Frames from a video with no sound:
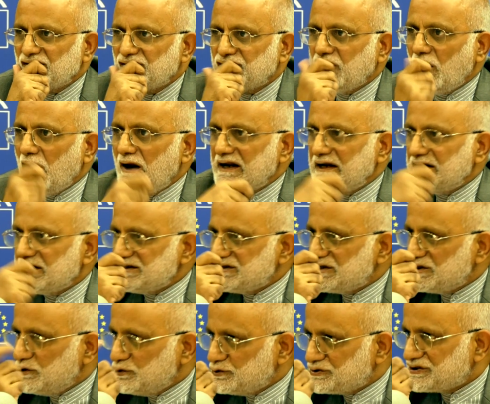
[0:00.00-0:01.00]
for a
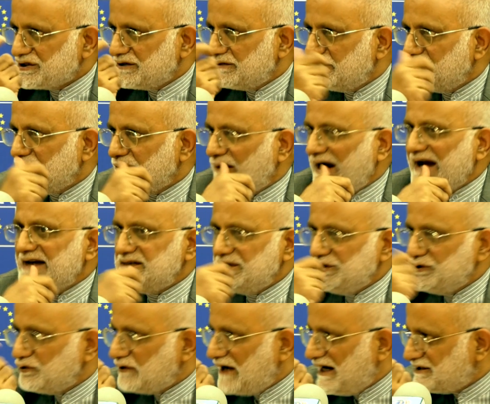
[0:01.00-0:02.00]
resolution by the
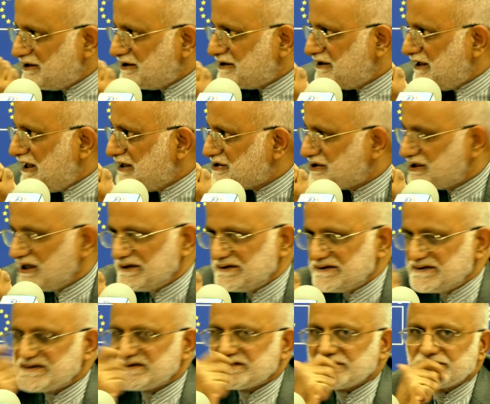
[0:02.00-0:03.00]
United
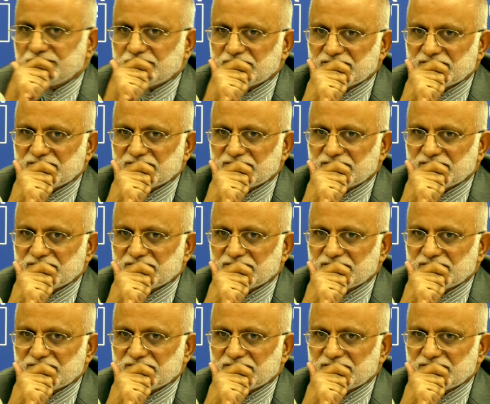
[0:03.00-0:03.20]
Nations